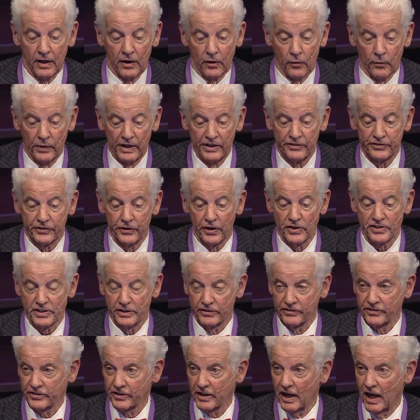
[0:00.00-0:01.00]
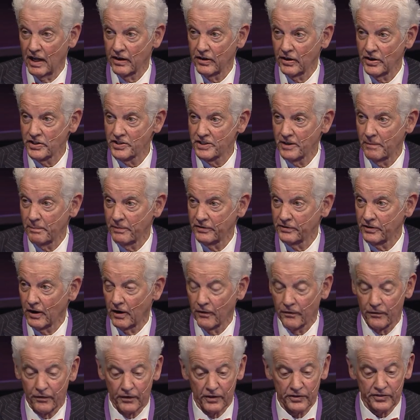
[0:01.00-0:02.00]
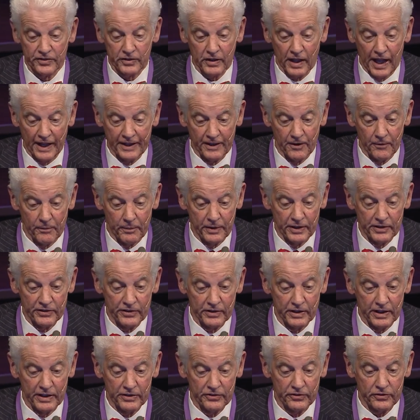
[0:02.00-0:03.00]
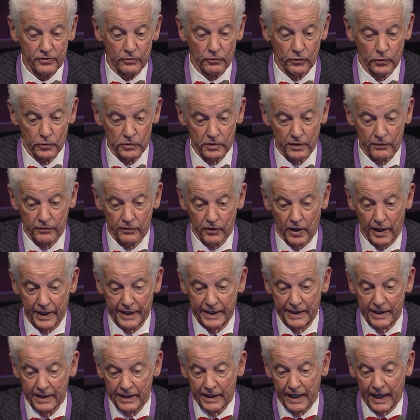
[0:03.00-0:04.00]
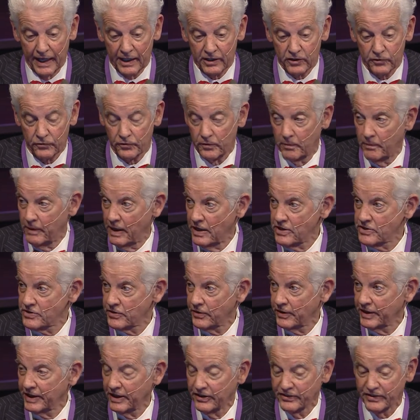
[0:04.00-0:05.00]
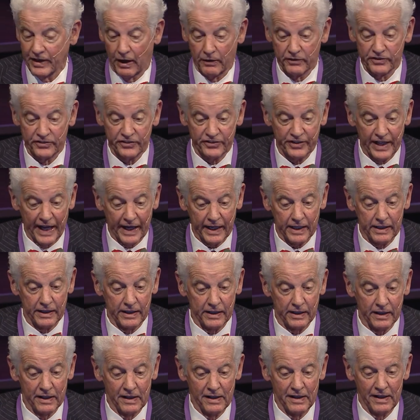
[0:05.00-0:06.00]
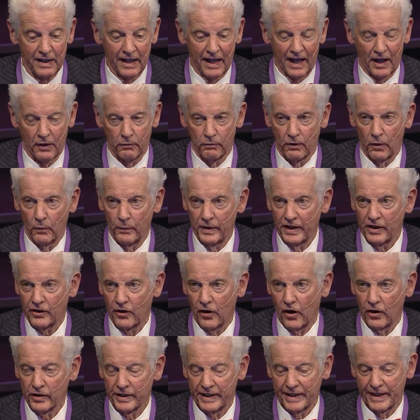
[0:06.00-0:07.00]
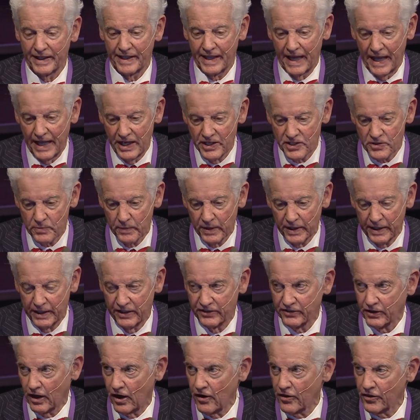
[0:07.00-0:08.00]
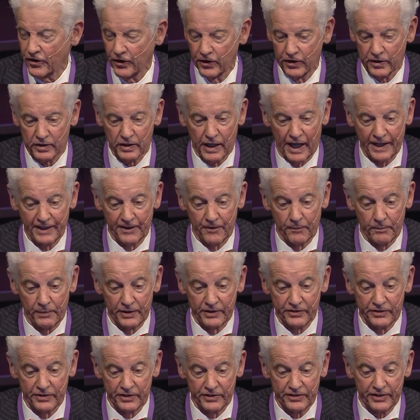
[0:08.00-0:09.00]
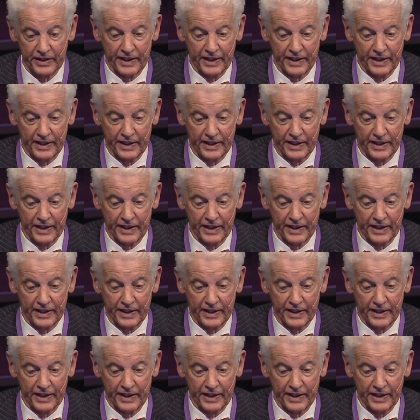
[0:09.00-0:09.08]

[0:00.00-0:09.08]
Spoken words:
Research and scholarship is our first line of business. Rule of Law Index for measuring is our second. And what we call engagement is our third line of business.